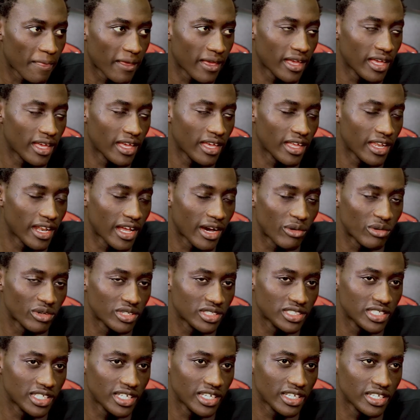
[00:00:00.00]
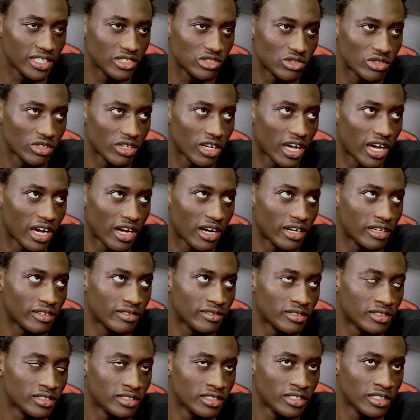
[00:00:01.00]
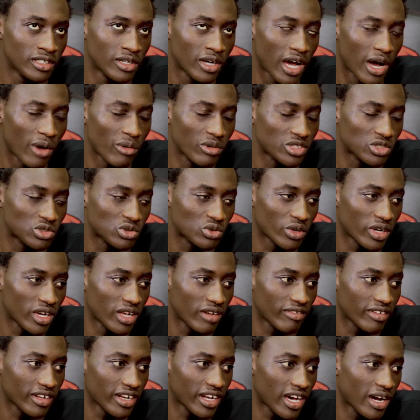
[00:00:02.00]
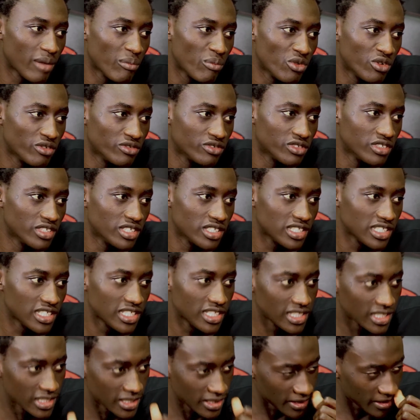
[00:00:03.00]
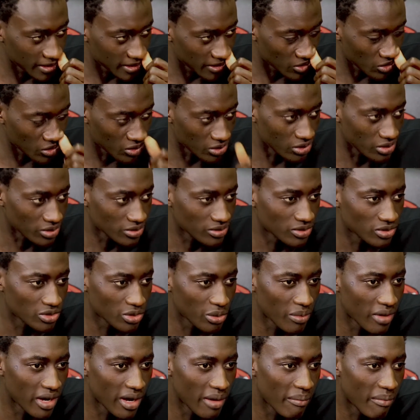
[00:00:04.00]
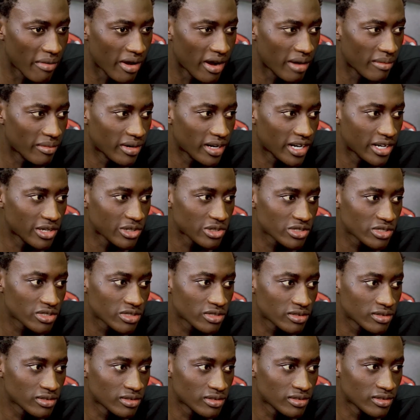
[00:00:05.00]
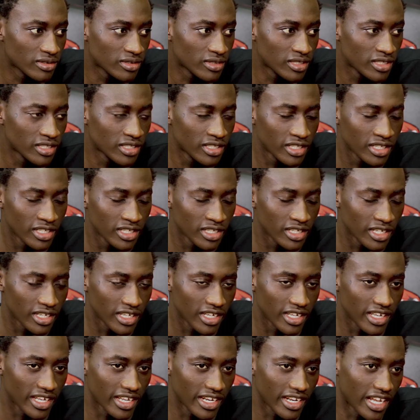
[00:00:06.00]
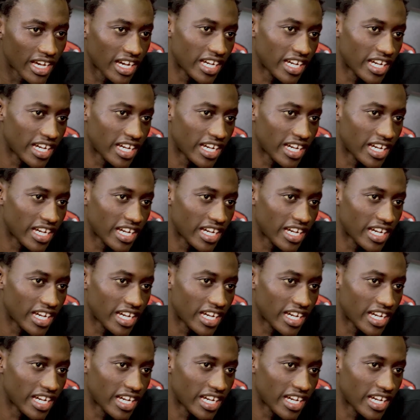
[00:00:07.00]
and I was there until I was 12, and I moved to the city to my mom's house, and